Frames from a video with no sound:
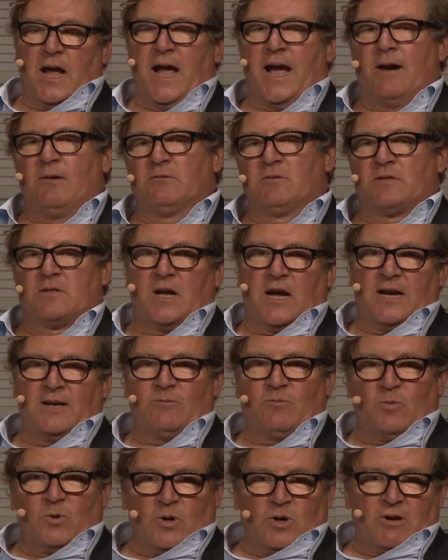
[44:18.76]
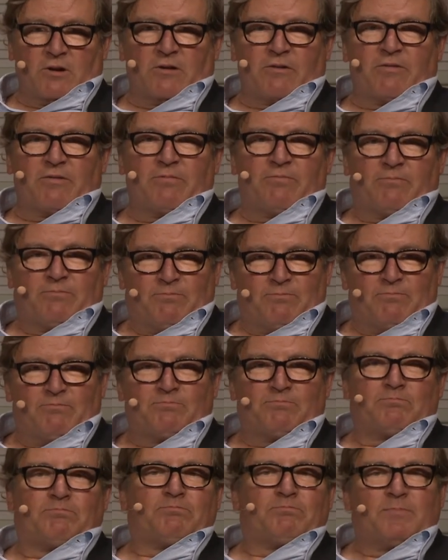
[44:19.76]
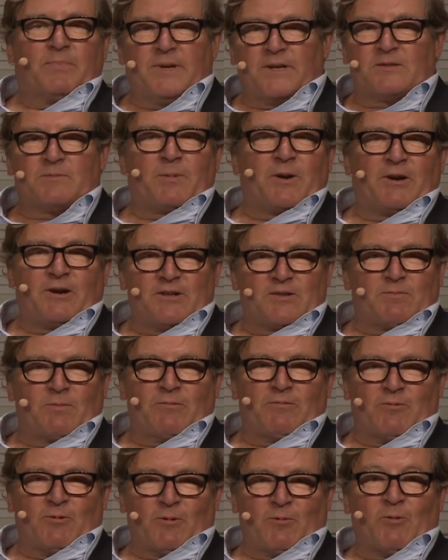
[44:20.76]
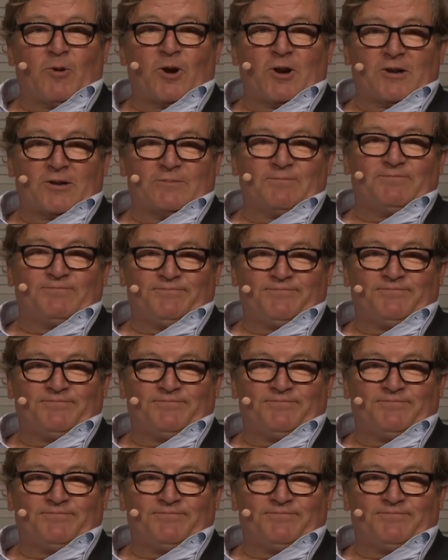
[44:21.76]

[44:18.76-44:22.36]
outside work experience before work